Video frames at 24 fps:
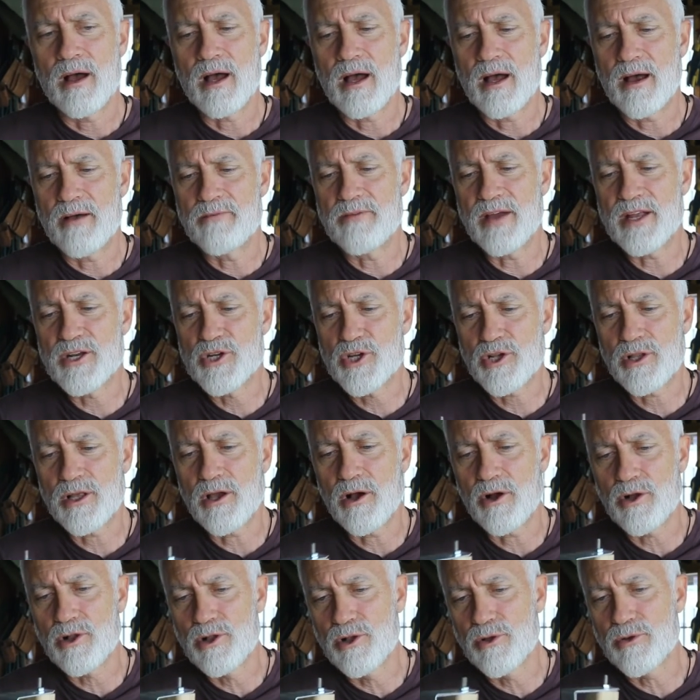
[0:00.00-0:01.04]

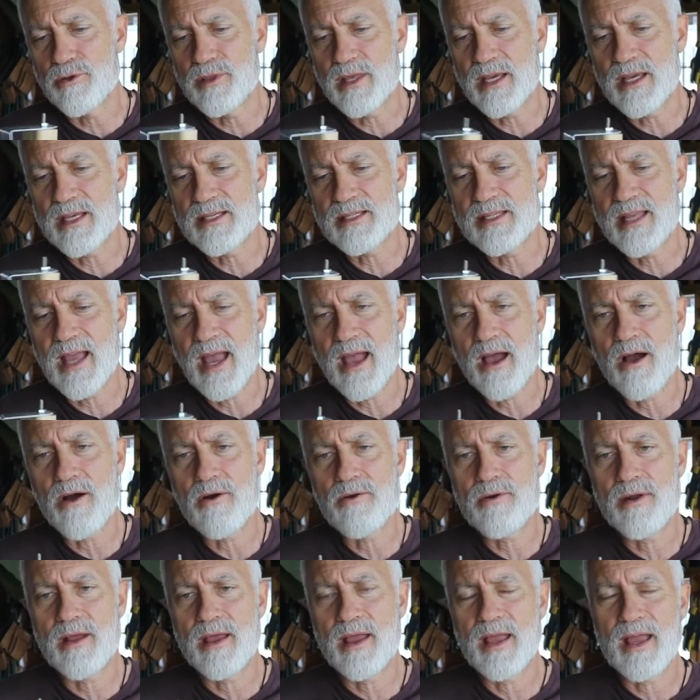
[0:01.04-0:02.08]
Eventually I'll glue these
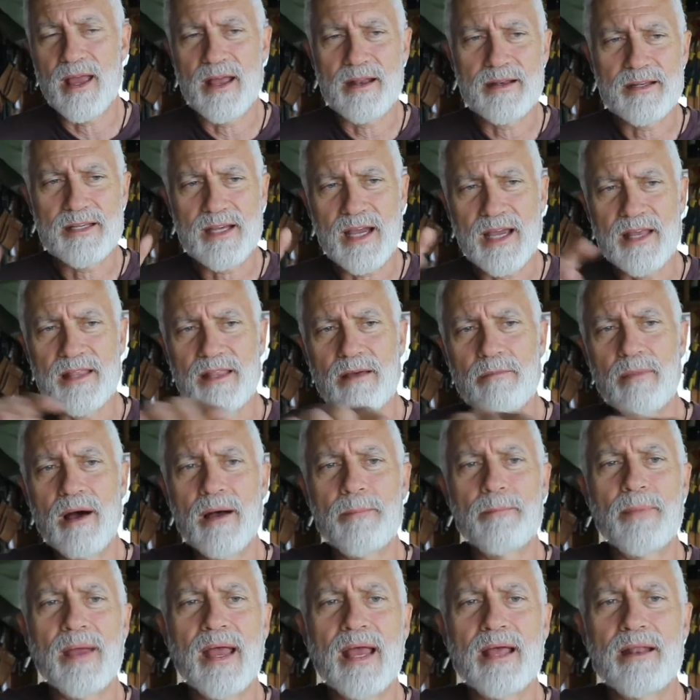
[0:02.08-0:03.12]
down and tighten
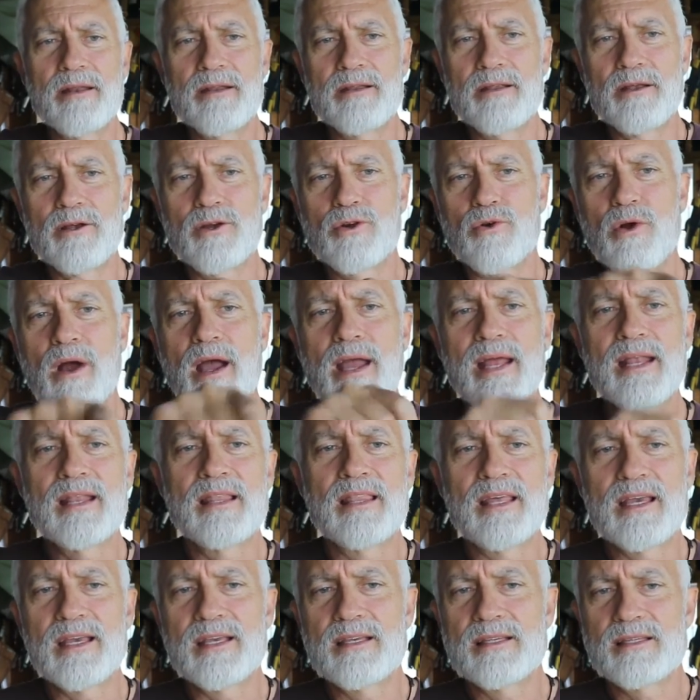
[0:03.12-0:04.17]
them up and
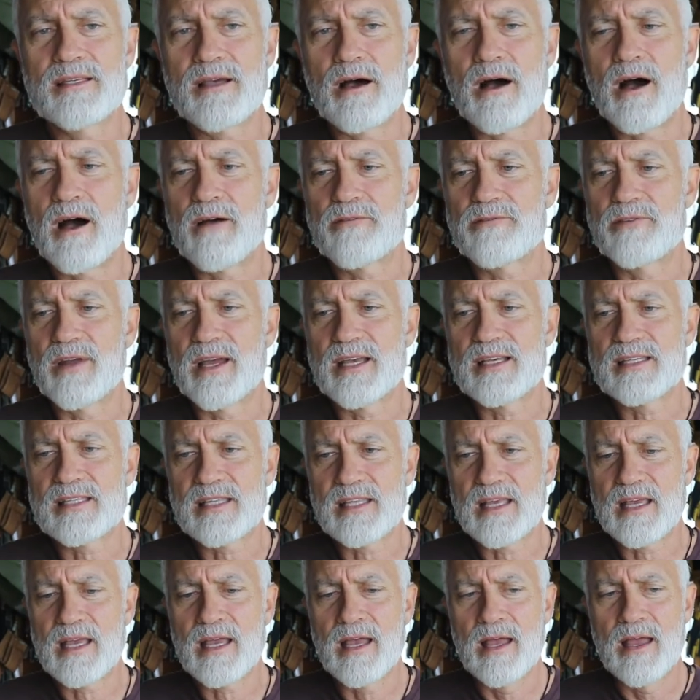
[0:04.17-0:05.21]
grind these off
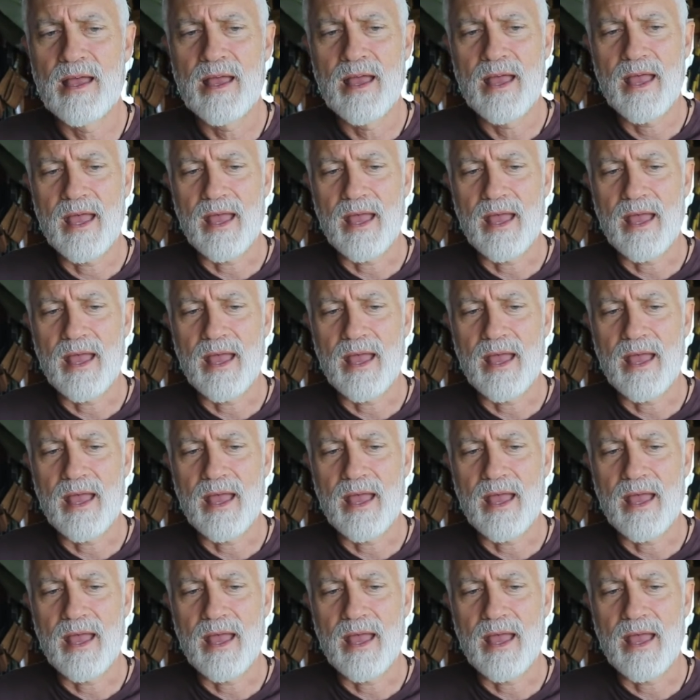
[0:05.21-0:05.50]
nicely,